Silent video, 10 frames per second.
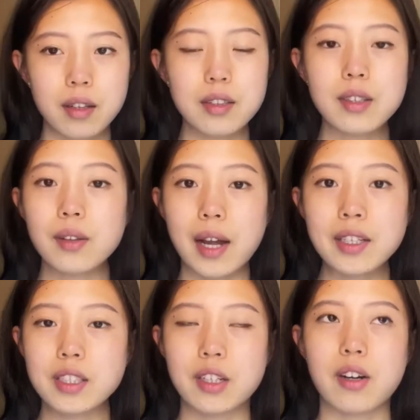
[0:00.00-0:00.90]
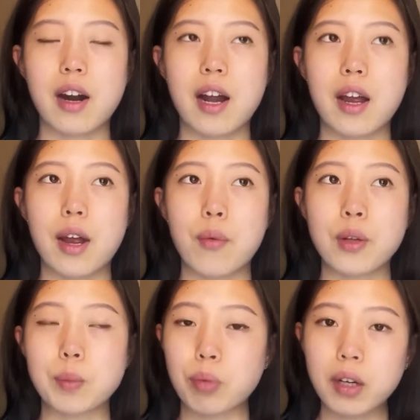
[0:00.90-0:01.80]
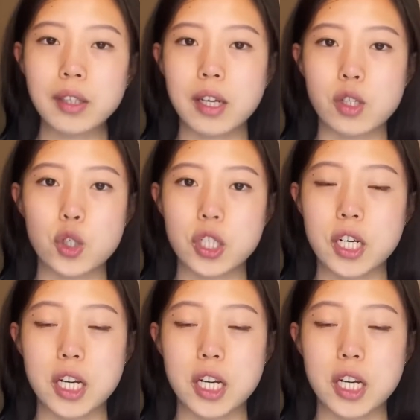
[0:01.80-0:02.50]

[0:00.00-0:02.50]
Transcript: So last year, I was broadly interested